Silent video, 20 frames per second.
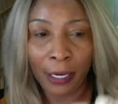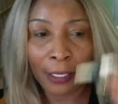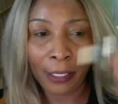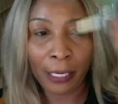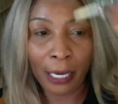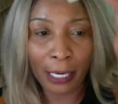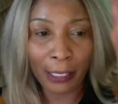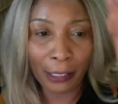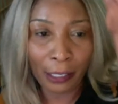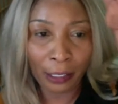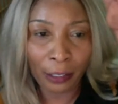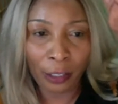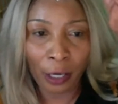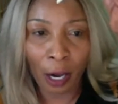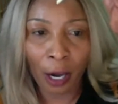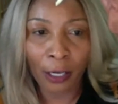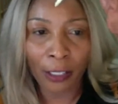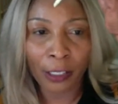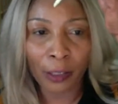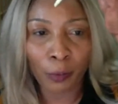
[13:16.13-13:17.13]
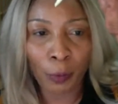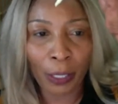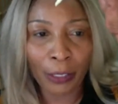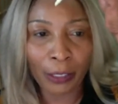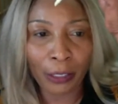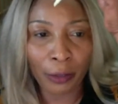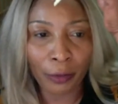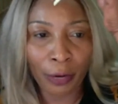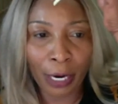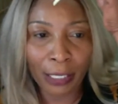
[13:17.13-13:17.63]
that dark
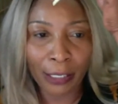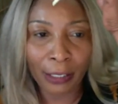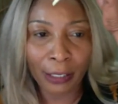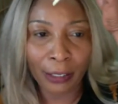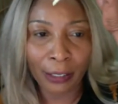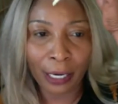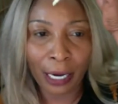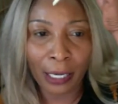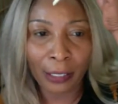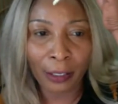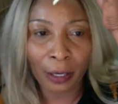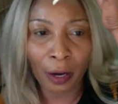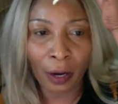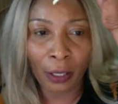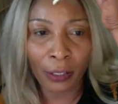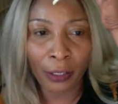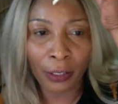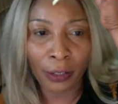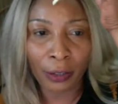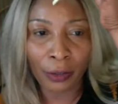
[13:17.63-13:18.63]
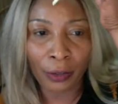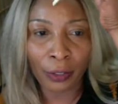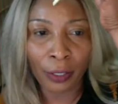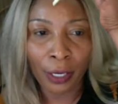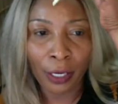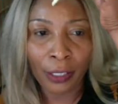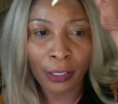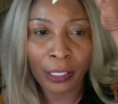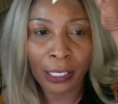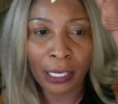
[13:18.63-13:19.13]
spot corrector and also
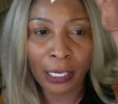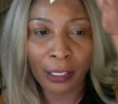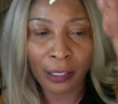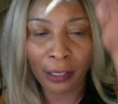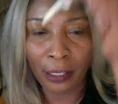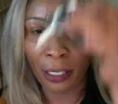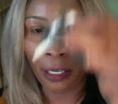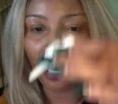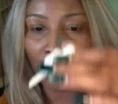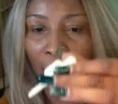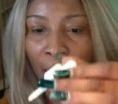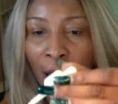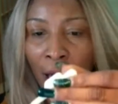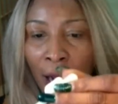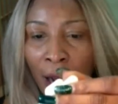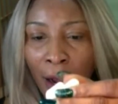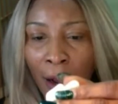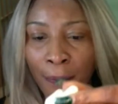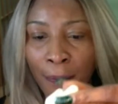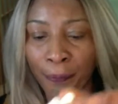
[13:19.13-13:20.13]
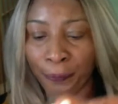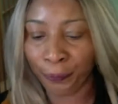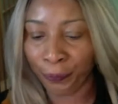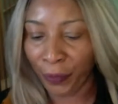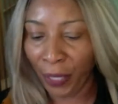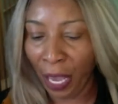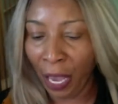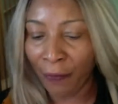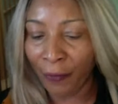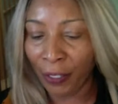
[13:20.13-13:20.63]
the the um
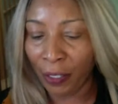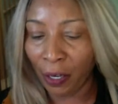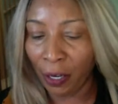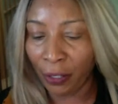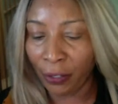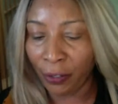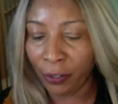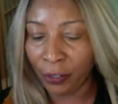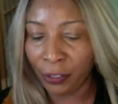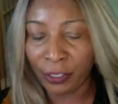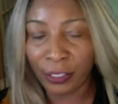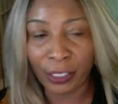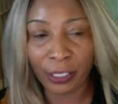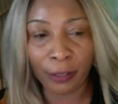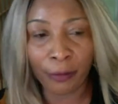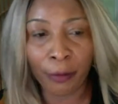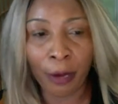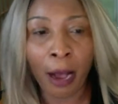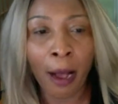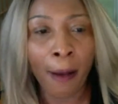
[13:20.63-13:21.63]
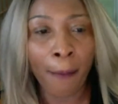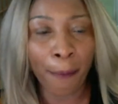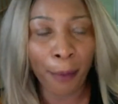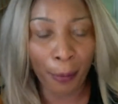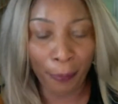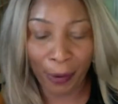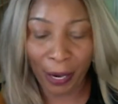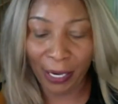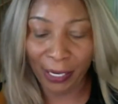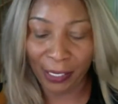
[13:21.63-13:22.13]
avocado um,
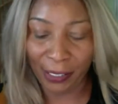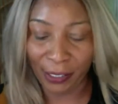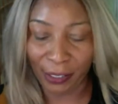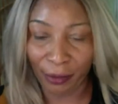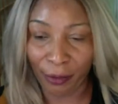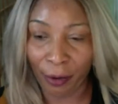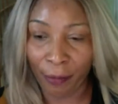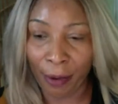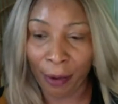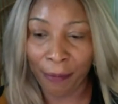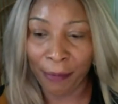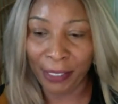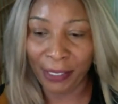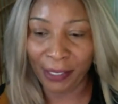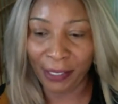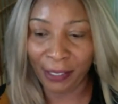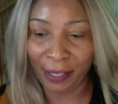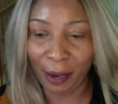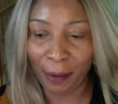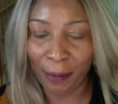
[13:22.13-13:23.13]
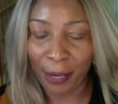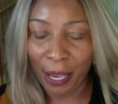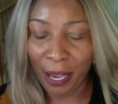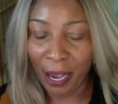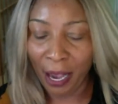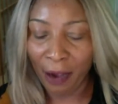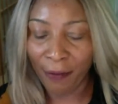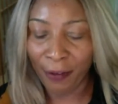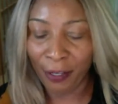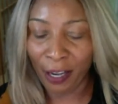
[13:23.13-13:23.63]
papaya serum. I'm mixing up
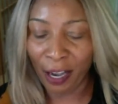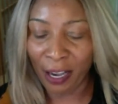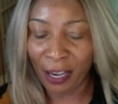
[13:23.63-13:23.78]
avocado.